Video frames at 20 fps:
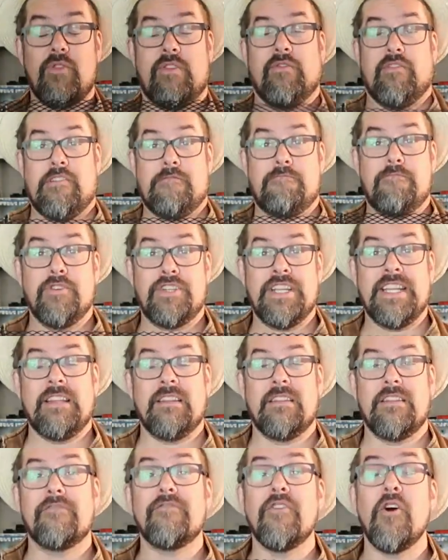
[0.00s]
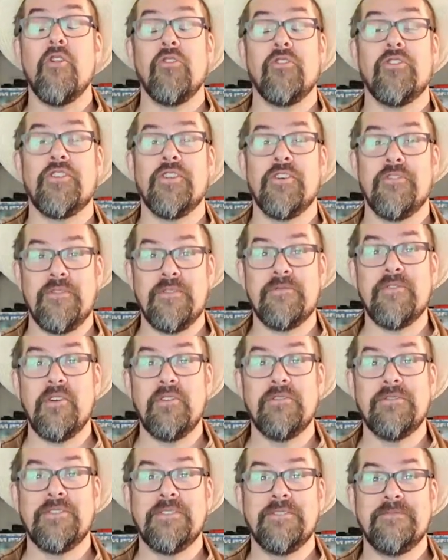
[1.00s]
we will put in the front of the
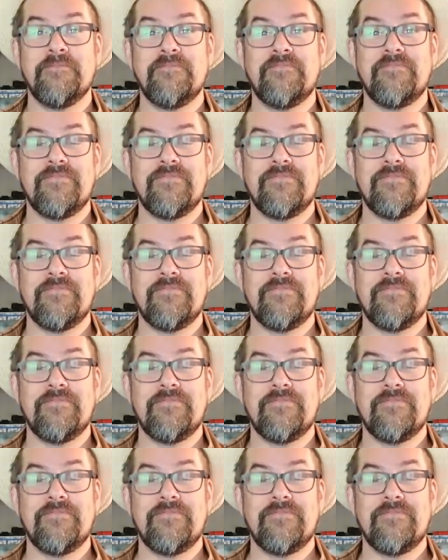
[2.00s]
Volvo.